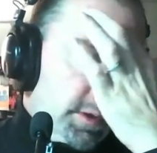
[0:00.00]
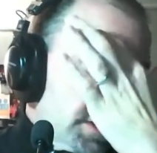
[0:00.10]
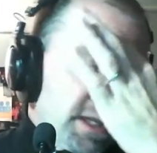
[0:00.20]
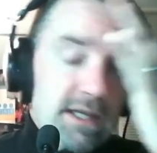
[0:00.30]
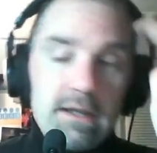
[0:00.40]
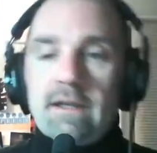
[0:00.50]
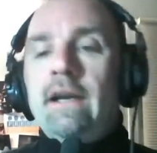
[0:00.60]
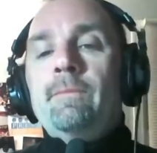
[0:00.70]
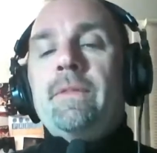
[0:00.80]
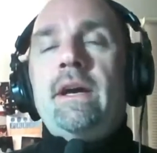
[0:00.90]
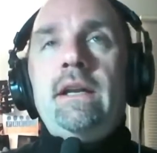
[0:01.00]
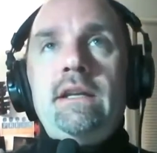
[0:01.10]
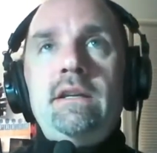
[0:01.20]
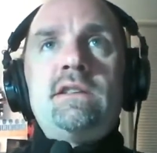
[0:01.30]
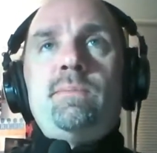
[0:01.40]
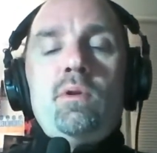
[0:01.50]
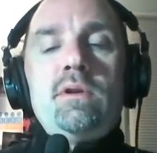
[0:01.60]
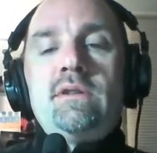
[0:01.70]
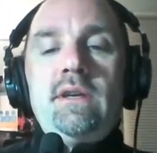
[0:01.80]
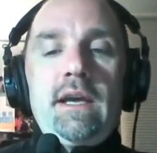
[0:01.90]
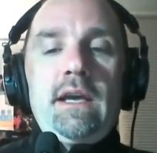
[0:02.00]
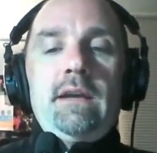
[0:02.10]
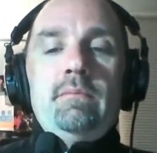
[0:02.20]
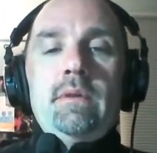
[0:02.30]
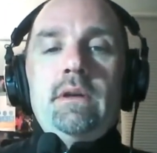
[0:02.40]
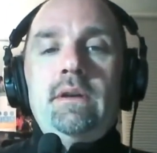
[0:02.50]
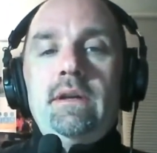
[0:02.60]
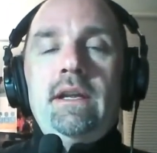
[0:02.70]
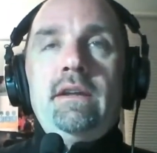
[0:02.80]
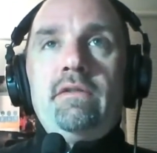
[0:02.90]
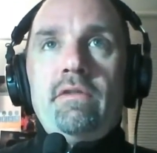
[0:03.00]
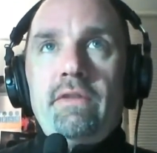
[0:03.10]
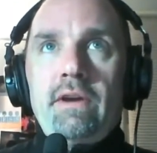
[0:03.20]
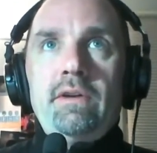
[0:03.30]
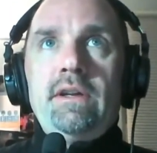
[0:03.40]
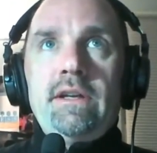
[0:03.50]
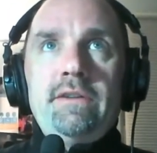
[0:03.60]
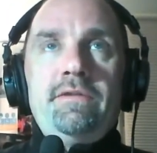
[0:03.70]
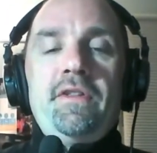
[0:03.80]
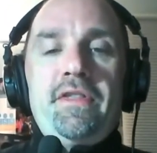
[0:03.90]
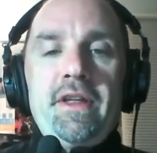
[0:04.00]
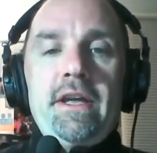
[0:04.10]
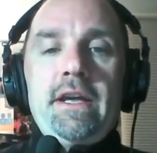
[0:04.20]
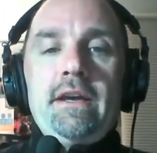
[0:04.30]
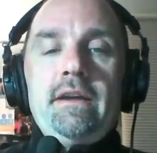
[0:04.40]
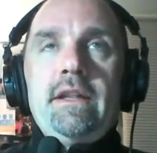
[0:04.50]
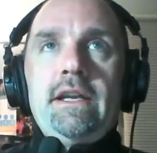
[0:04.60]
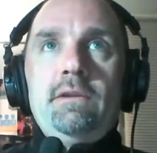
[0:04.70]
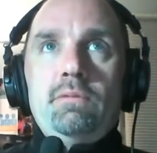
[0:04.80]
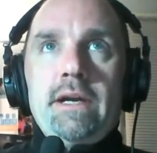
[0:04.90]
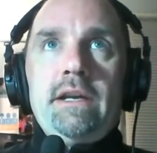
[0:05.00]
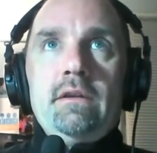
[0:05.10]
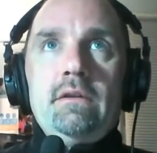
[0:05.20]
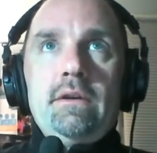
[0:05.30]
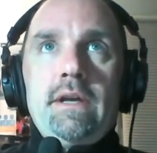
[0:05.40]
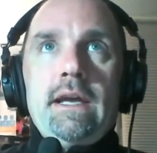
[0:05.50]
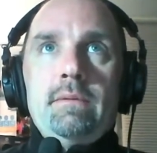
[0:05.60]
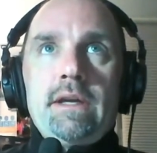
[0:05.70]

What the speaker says: because an esports game is a very different thing than a regular game.